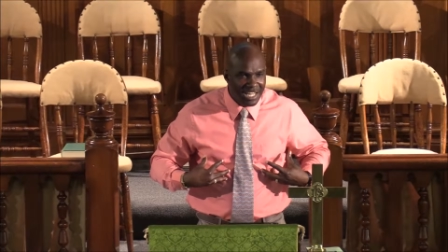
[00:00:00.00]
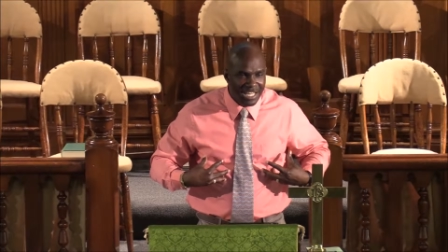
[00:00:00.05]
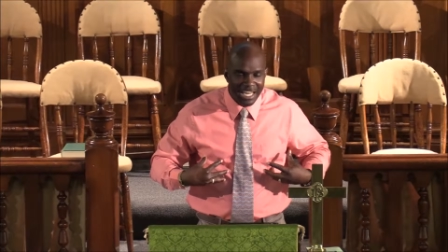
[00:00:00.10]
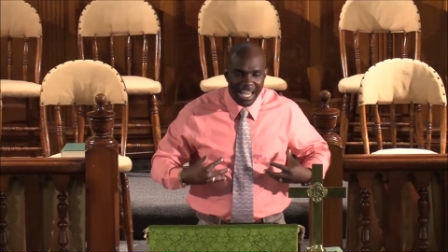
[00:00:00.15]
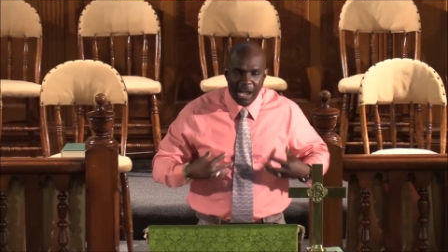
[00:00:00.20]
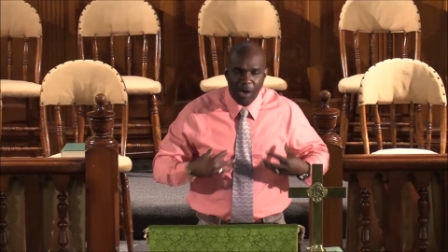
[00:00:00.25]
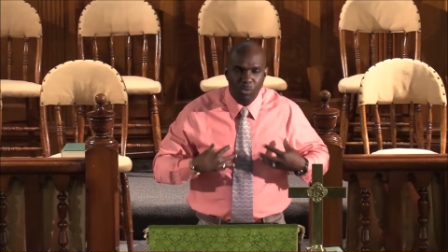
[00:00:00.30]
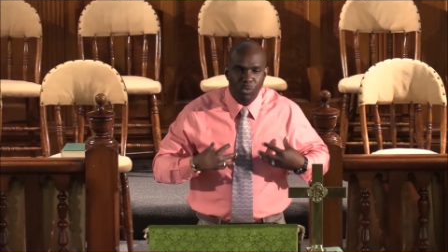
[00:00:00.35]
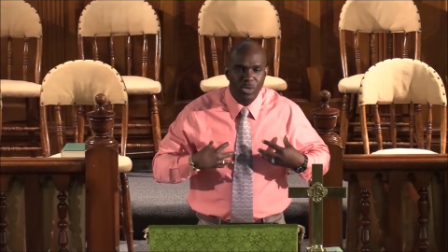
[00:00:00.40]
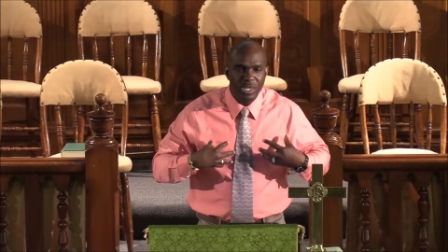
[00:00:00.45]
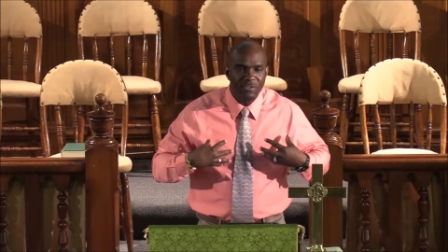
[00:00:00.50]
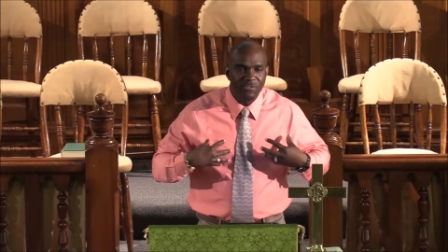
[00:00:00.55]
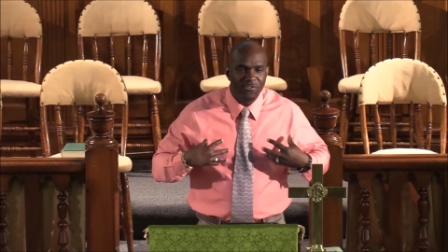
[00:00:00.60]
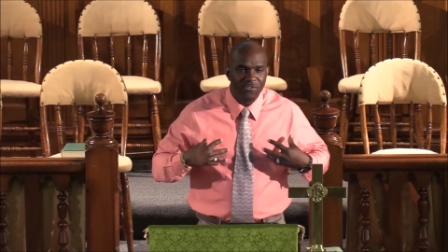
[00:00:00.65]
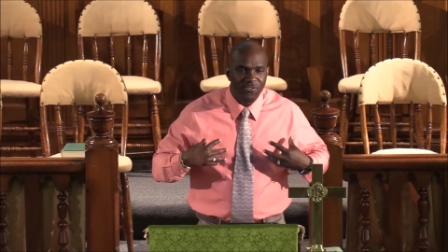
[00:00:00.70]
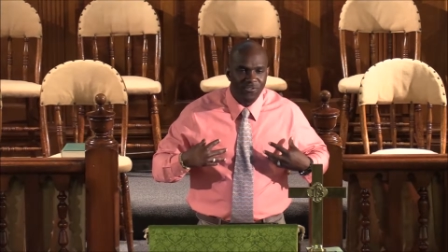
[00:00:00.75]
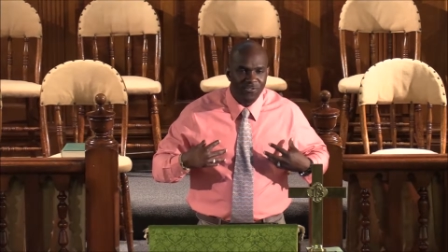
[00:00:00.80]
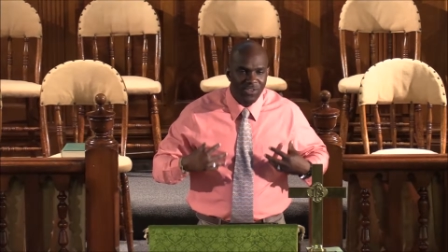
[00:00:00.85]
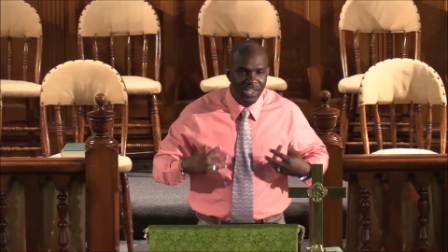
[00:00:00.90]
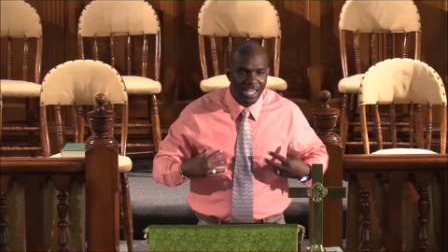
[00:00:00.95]
that we
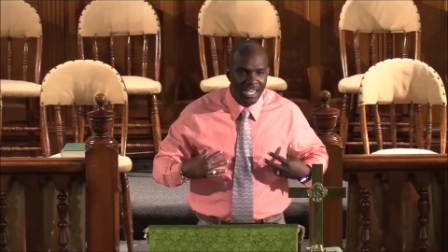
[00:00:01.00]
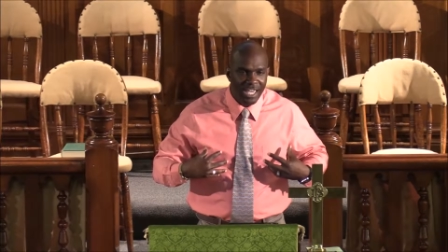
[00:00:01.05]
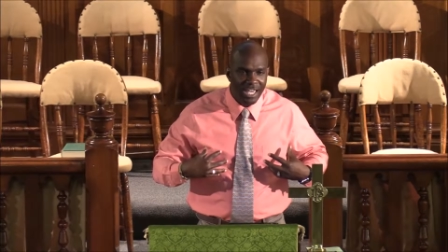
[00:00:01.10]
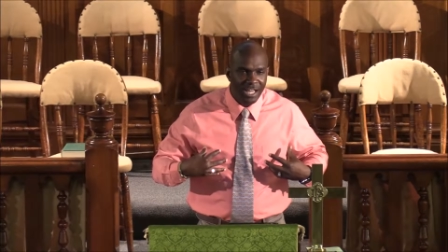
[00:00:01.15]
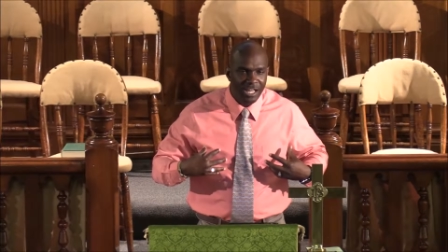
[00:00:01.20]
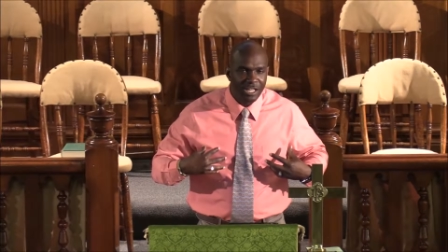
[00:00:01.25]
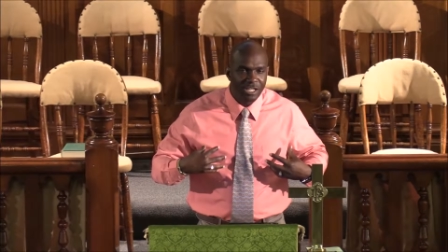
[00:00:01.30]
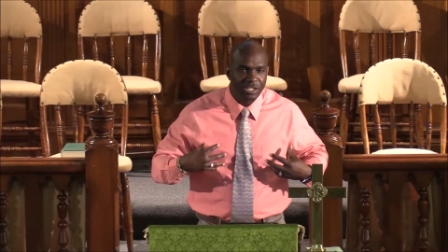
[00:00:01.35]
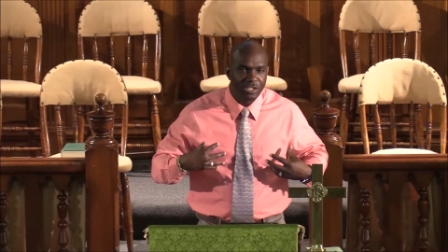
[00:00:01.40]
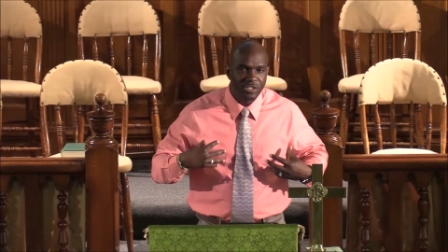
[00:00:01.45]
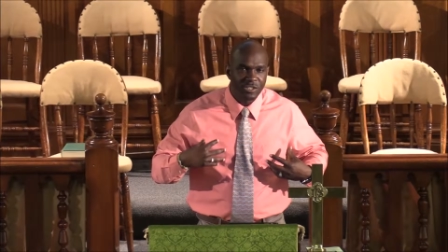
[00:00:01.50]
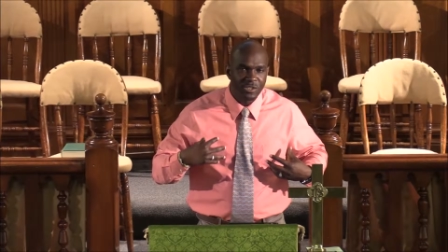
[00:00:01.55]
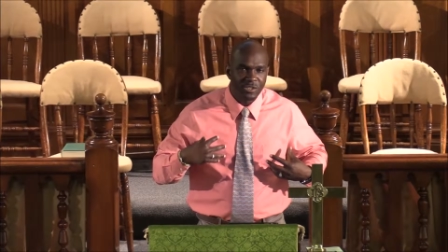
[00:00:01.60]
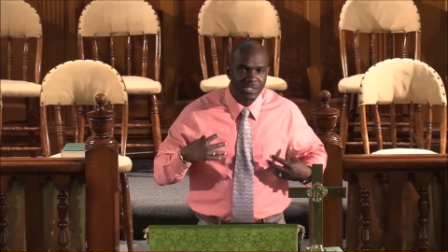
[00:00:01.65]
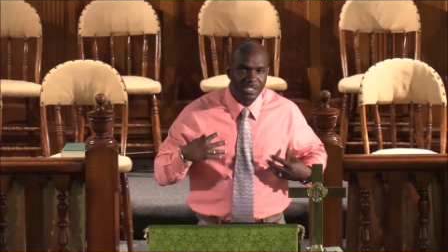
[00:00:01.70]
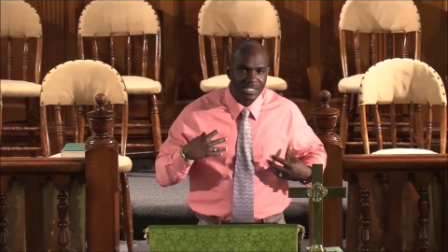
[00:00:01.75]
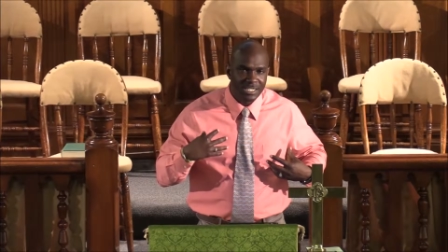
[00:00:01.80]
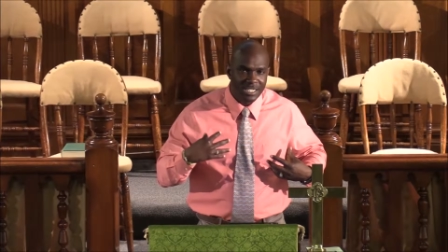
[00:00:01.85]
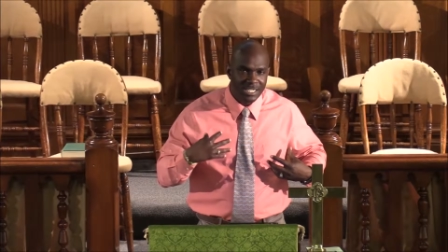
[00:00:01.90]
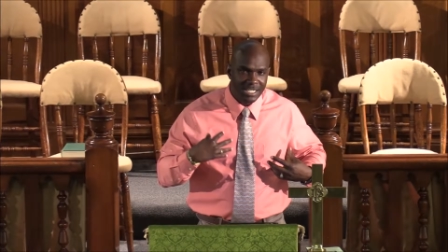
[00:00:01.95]
fail to
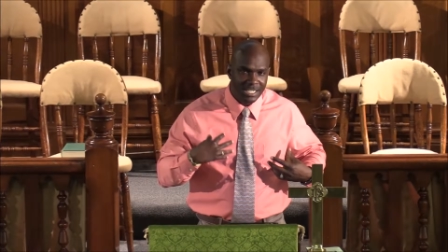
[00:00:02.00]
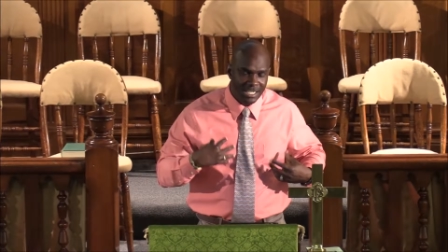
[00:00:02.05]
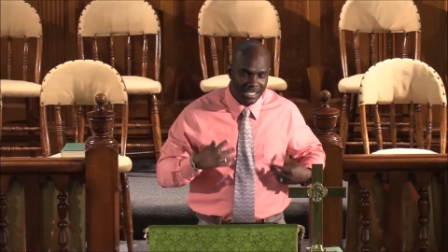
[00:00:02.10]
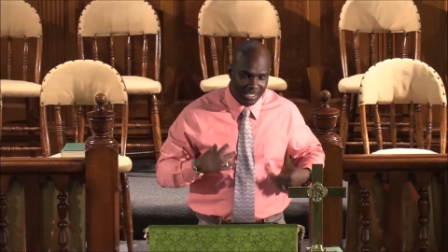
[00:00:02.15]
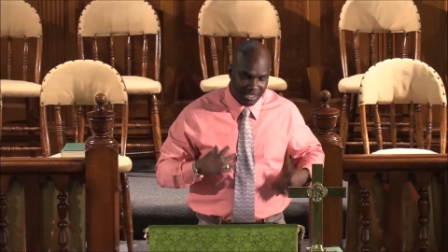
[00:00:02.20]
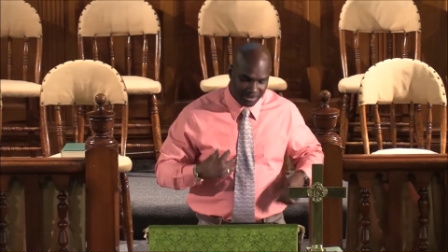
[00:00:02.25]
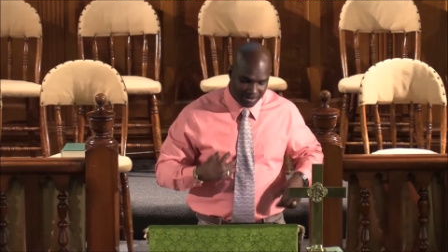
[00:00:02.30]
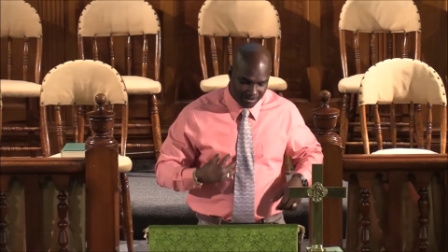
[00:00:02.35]
see.